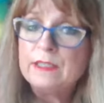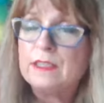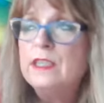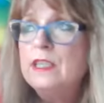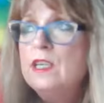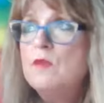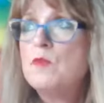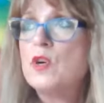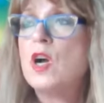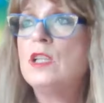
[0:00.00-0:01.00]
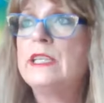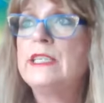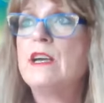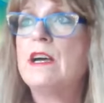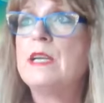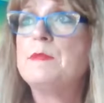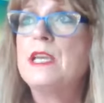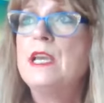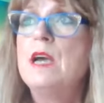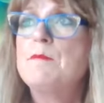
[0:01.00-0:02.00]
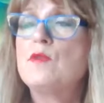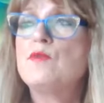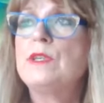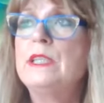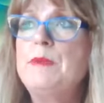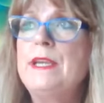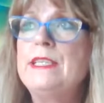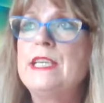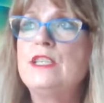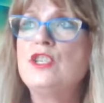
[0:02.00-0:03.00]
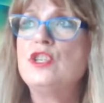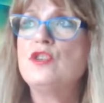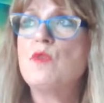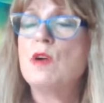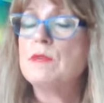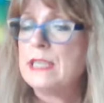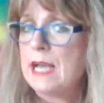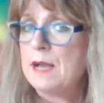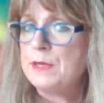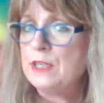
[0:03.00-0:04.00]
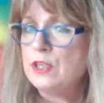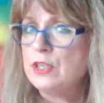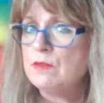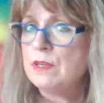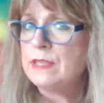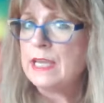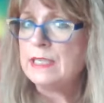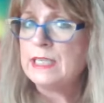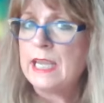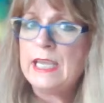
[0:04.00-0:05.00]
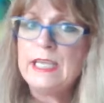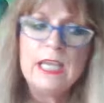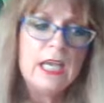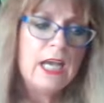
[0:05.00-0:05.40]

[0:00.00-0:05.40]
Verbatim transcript: And more holiday times, but really pay attention to what was happening to you on that day.